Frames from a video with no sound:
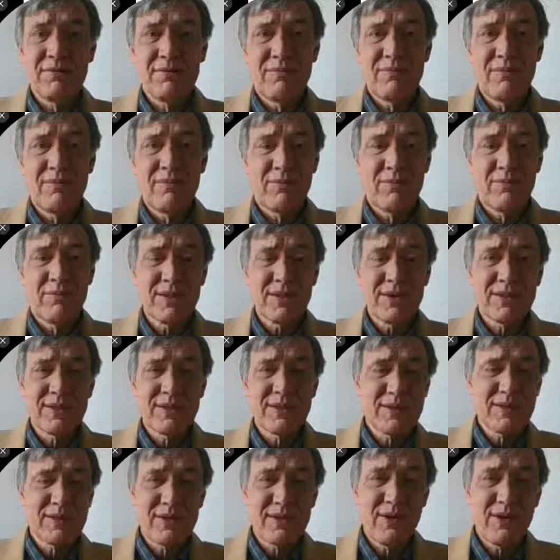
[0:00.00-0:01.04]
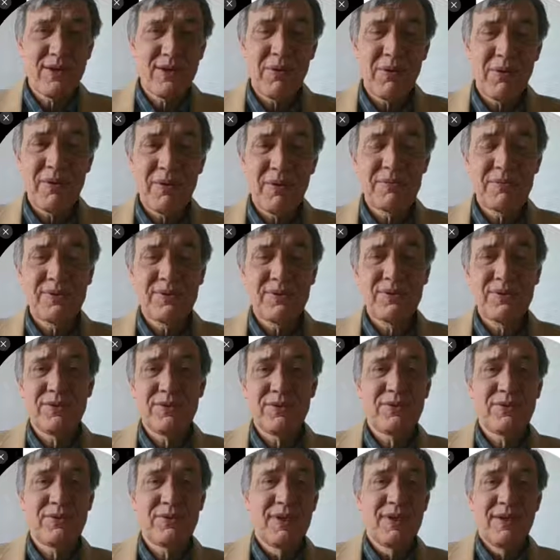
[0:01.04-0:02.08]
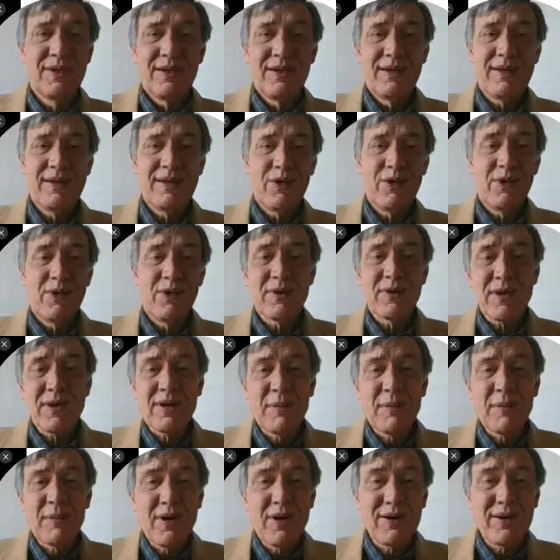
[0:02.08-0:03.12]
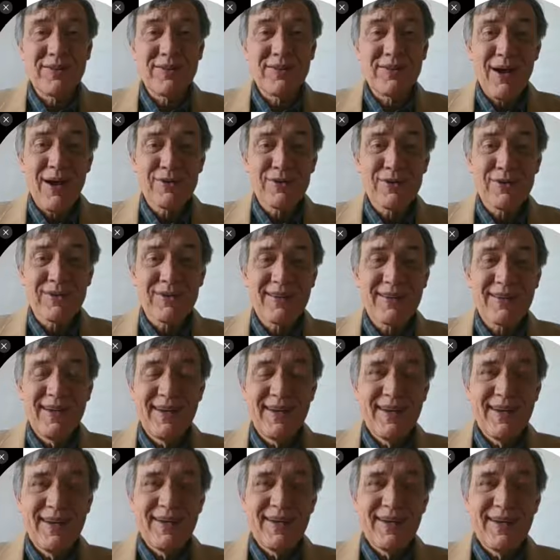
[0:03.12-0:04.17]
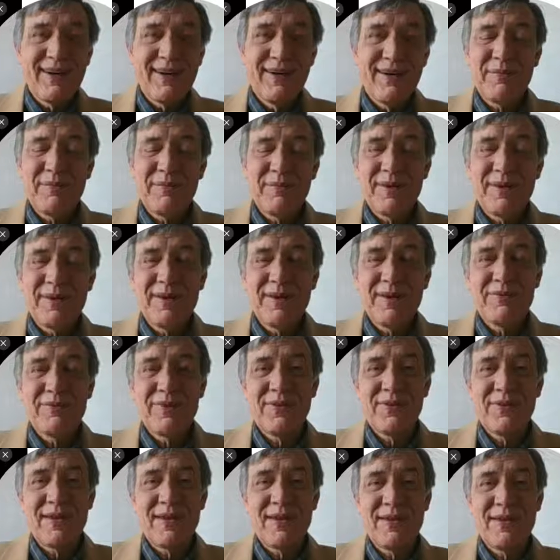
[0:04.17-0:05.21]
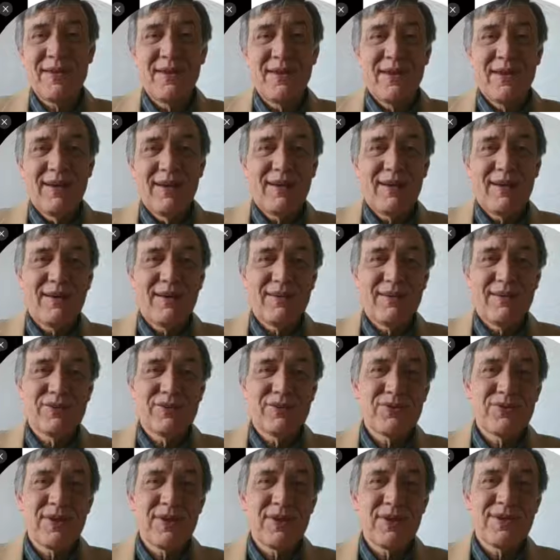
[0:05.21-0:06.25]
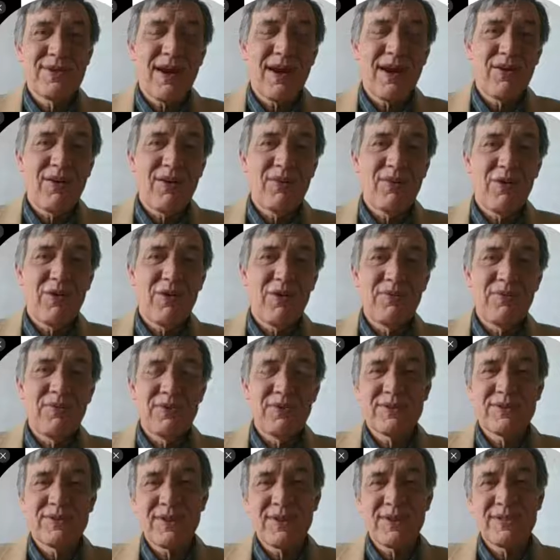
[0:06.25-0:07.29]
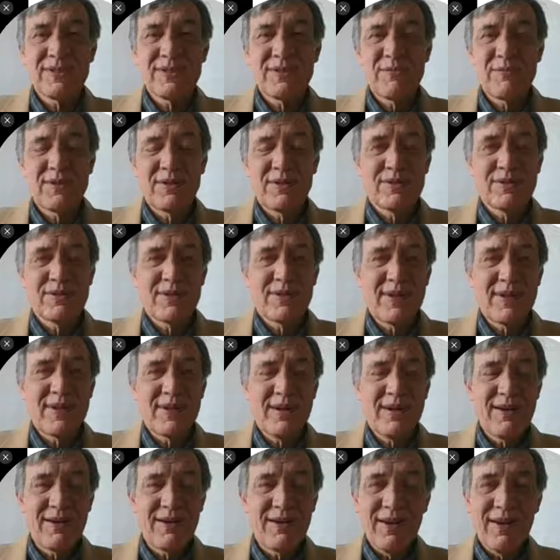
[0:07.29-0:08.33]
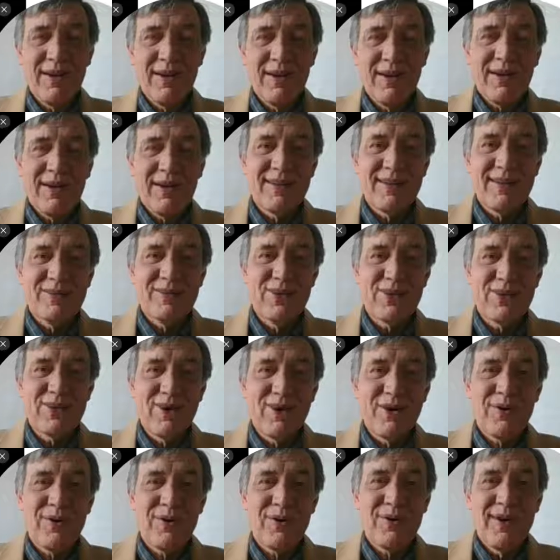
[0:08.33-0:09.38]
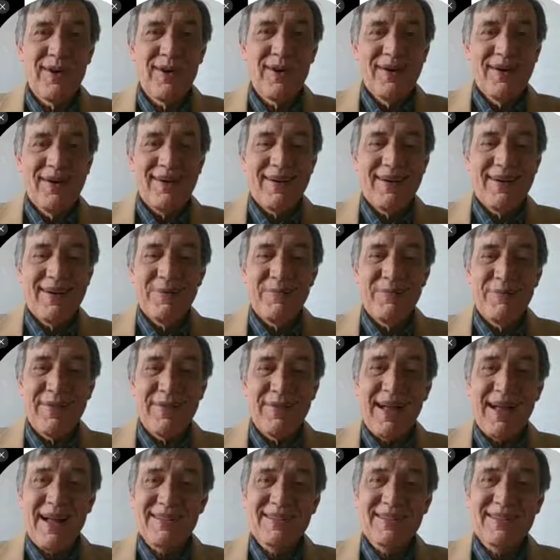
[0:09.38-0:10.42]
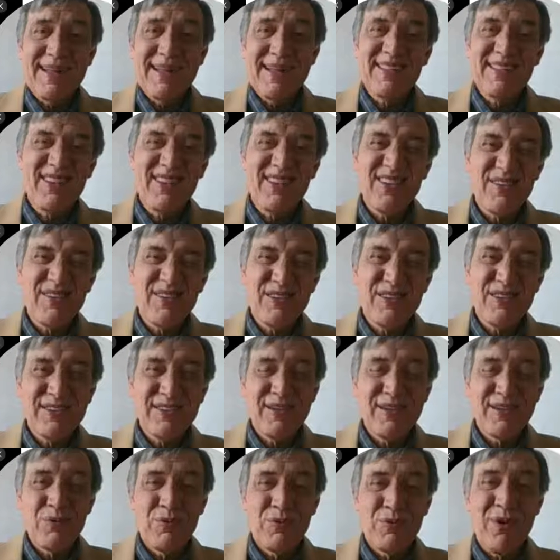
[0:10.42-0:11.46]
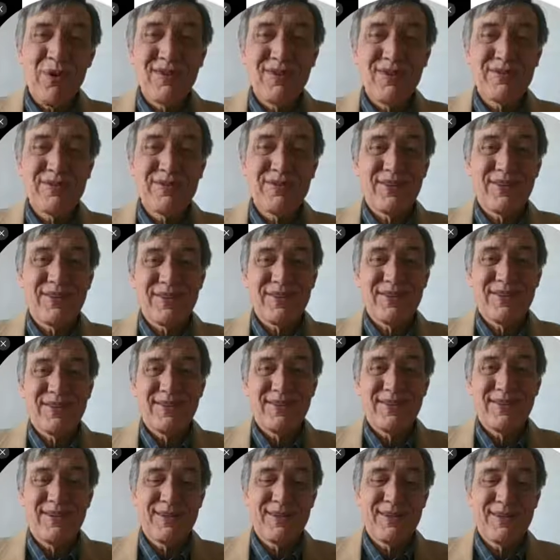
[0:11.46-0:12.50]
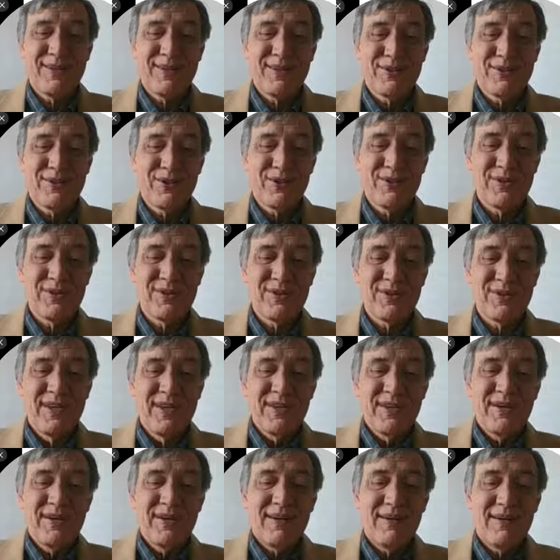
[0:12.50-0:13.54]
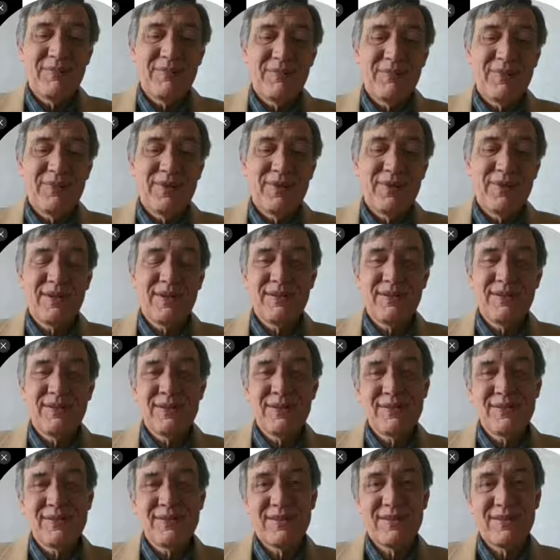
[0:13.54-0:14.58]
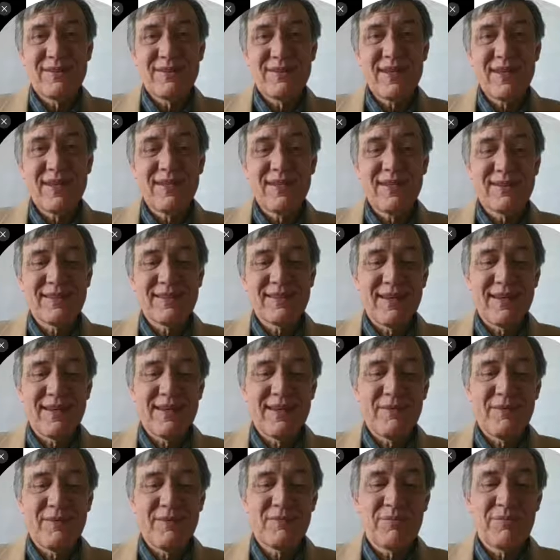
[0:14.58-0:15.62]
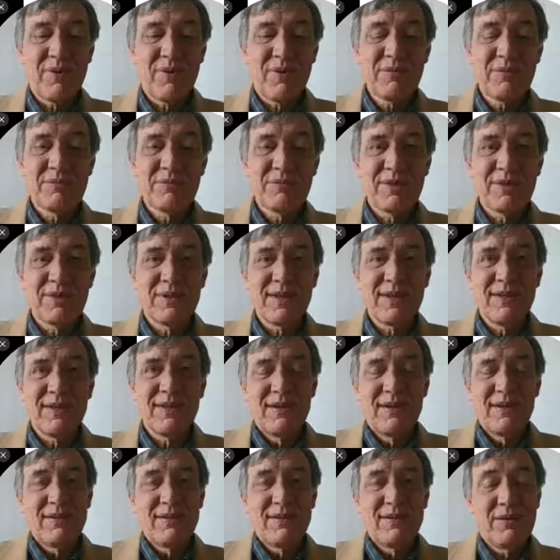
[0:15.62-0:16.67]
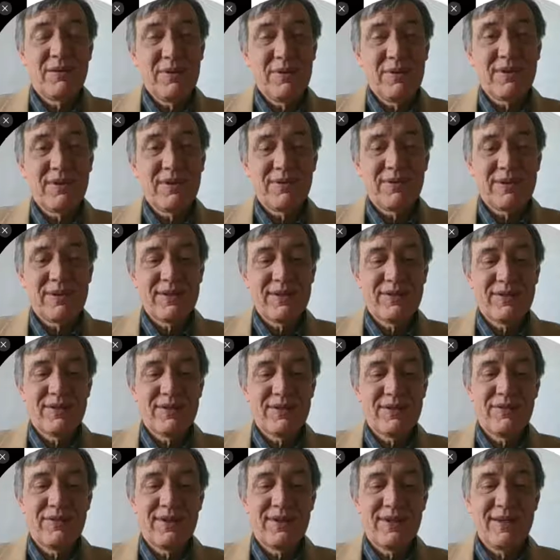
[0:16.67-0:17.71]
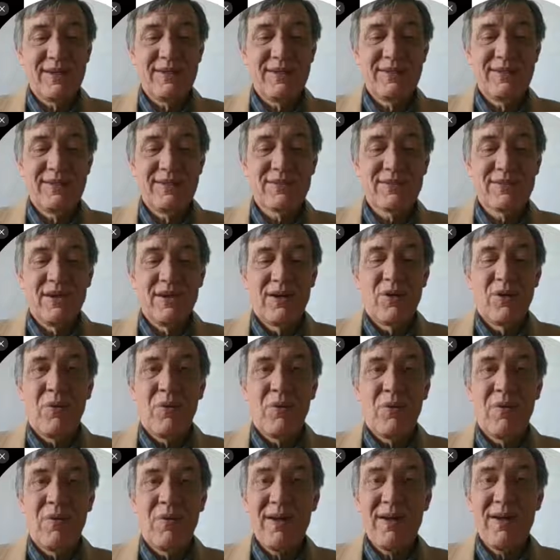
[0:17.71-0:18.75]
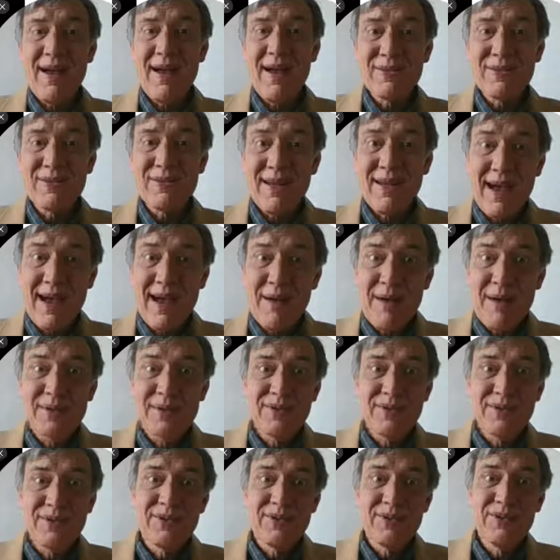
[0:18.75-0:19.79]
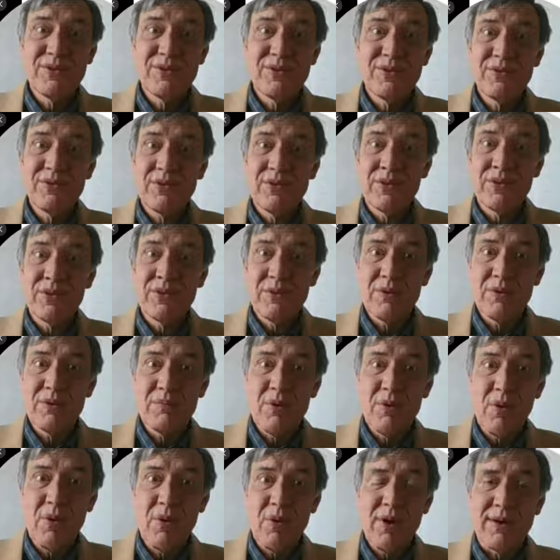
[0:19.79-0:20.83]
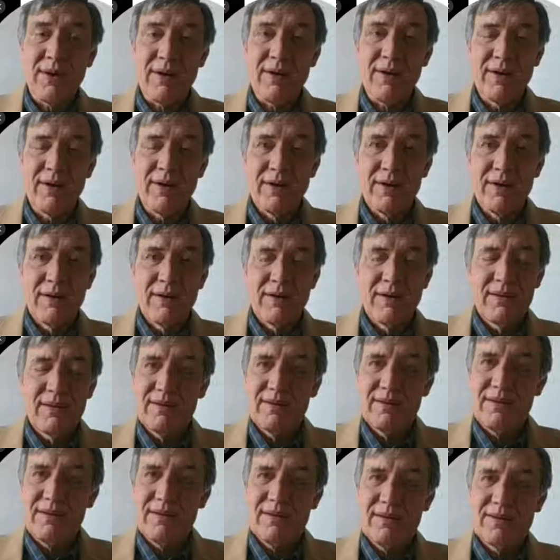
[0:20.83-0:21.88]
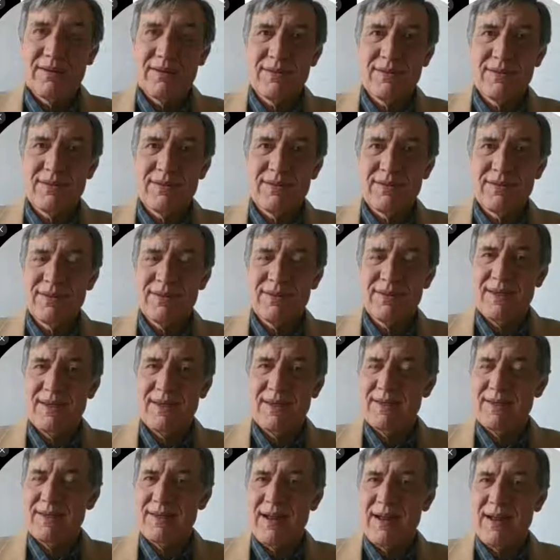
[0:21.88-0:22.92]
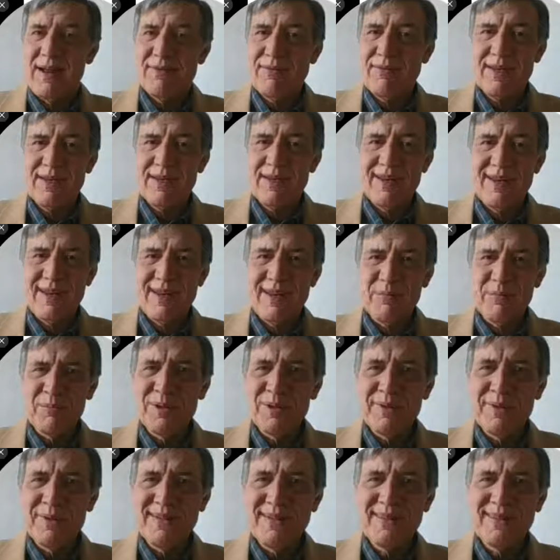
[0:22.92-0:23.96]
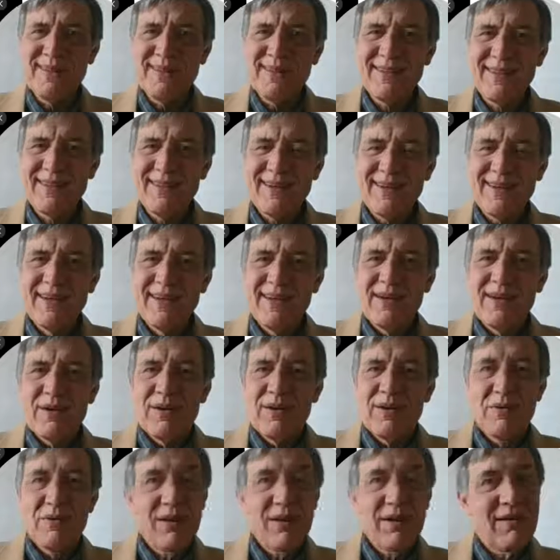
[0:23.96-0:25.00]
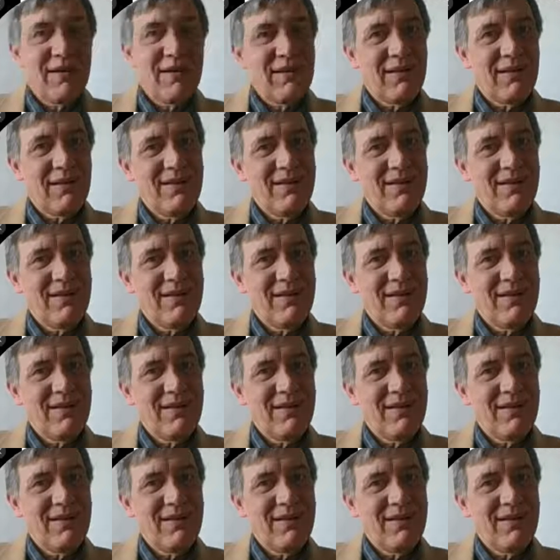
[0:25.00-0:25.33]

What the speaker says: projects that go up to over a couple $100,000 if they stretch out over 6 months or a year. And so that's obviously one of the concerns. The second thing, and probably the bigger issue, is what actually happens to the report. Does it ever get implemented? Well,